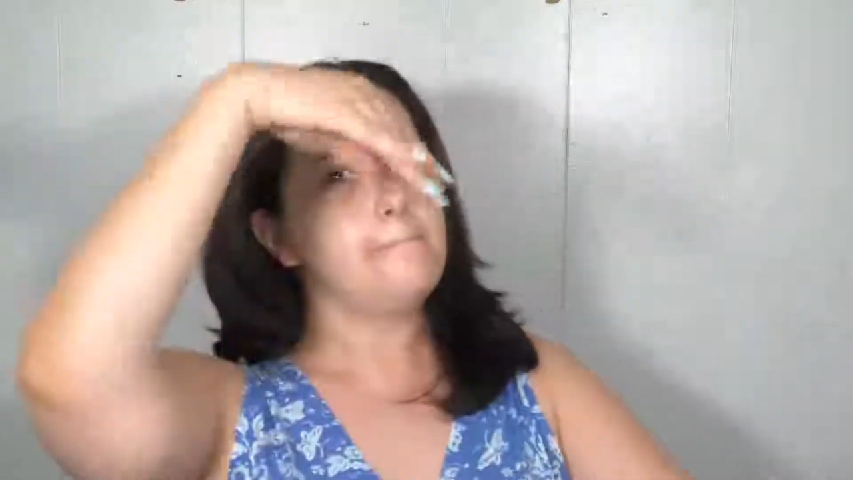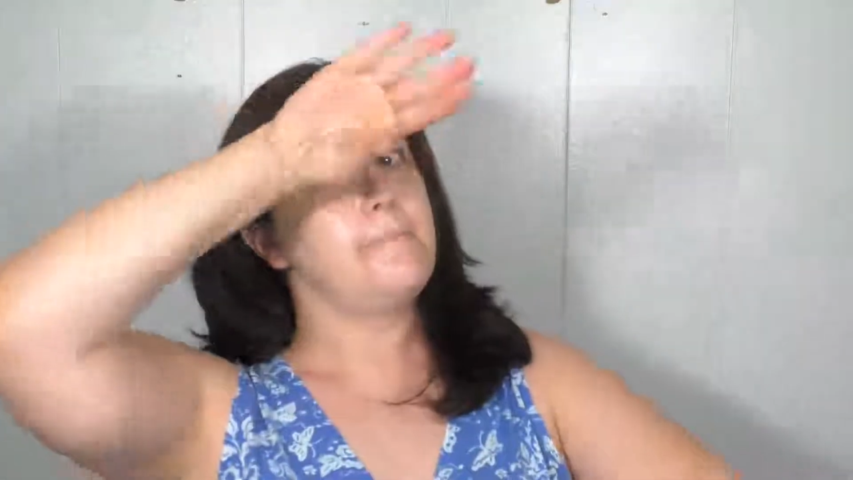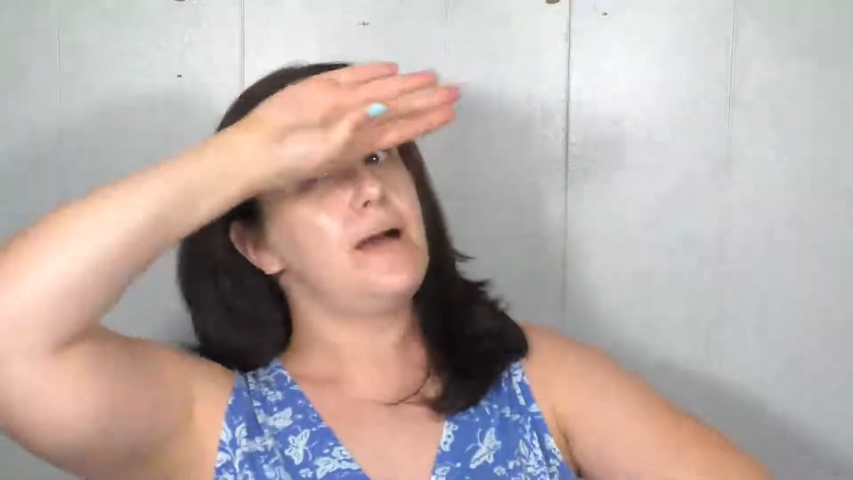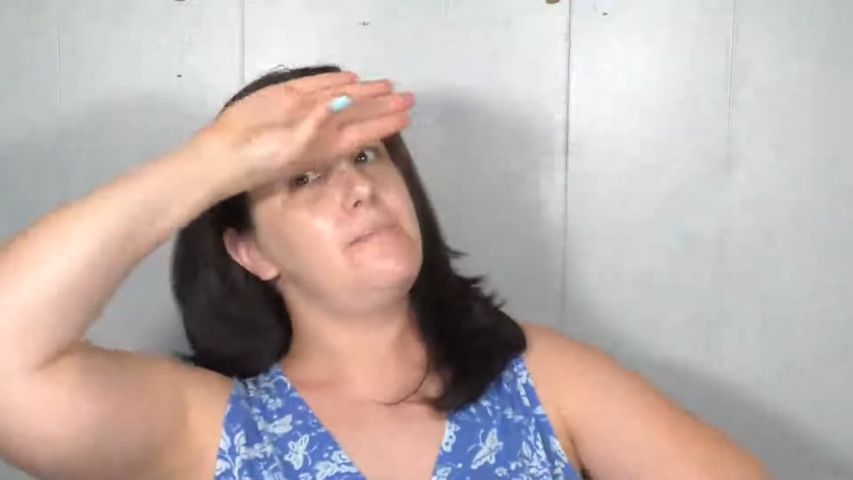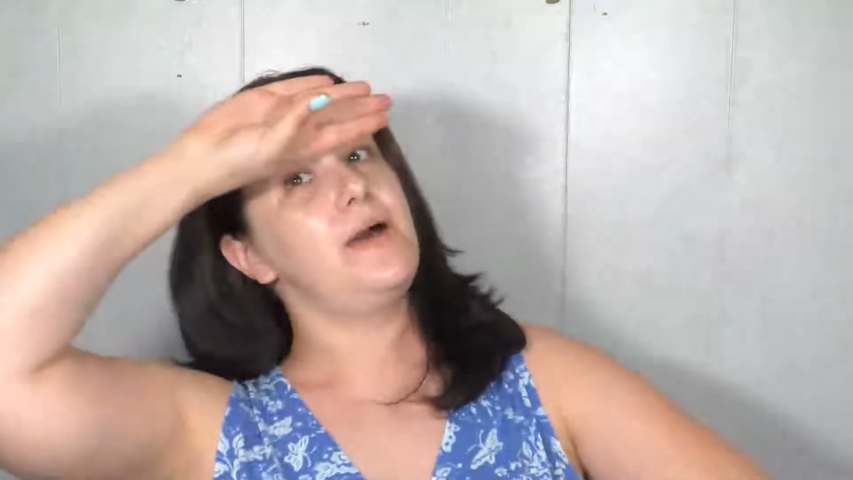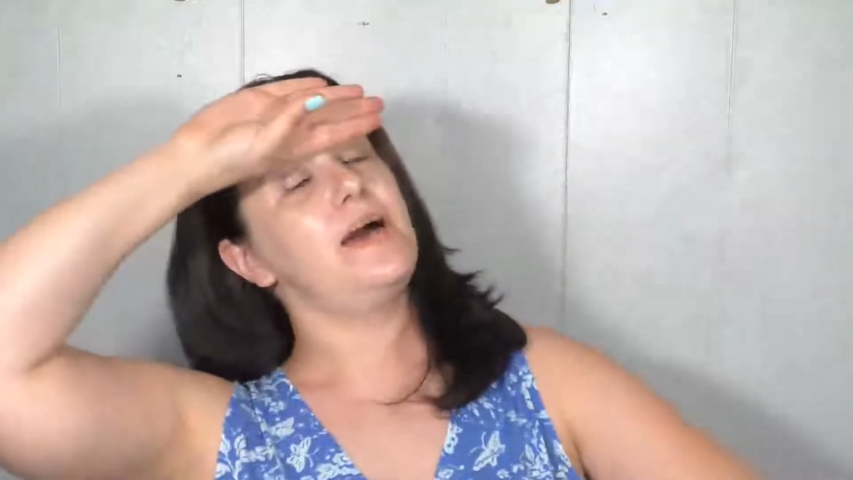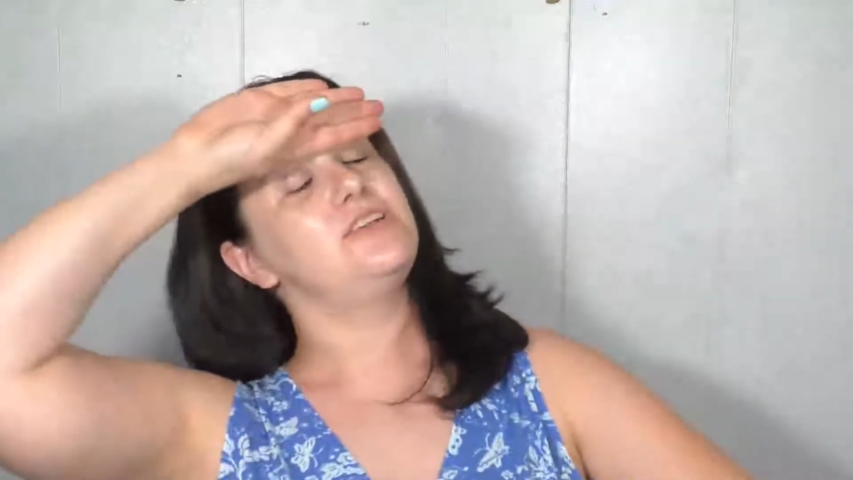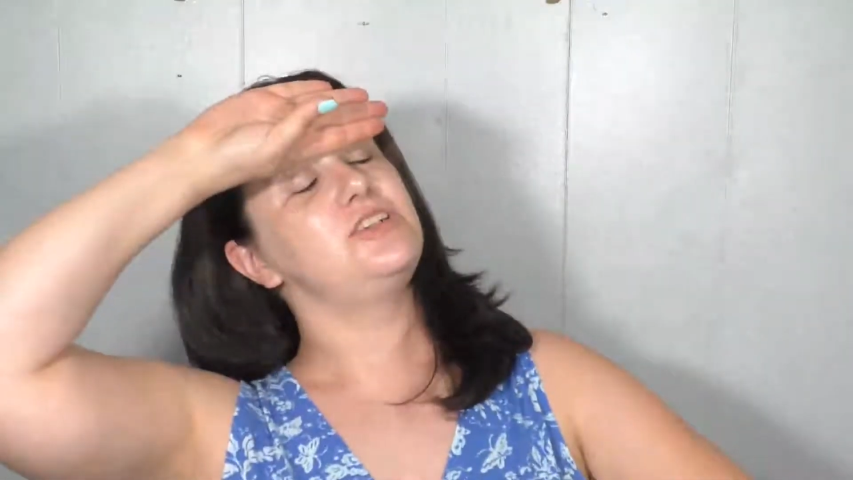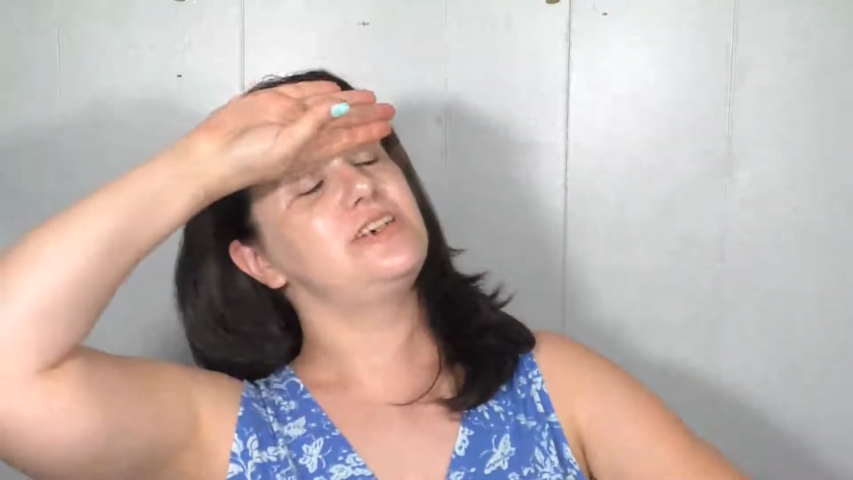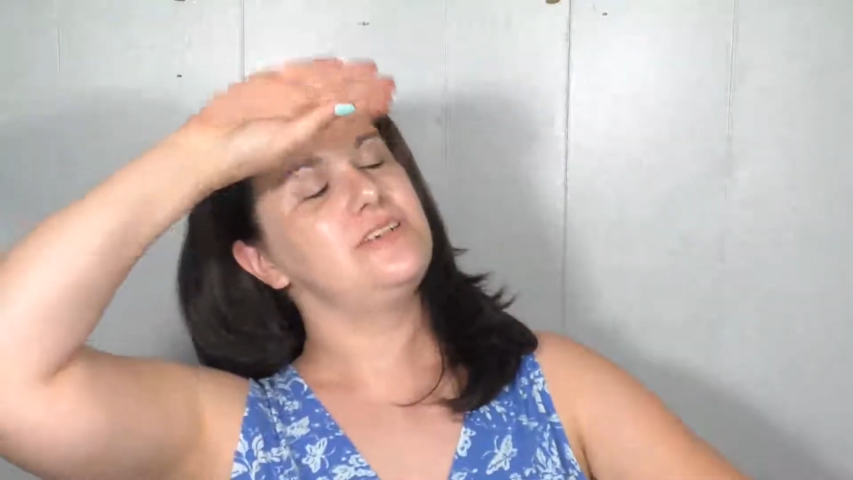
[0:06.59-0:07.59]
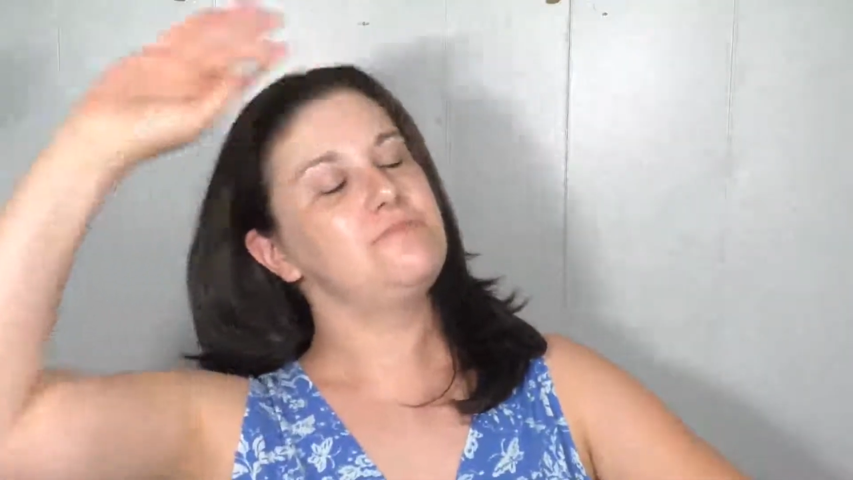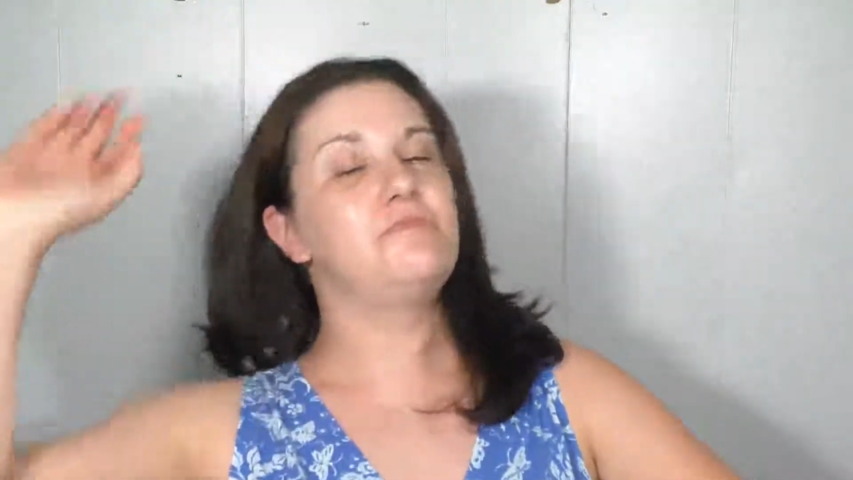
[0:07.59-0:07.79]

my passion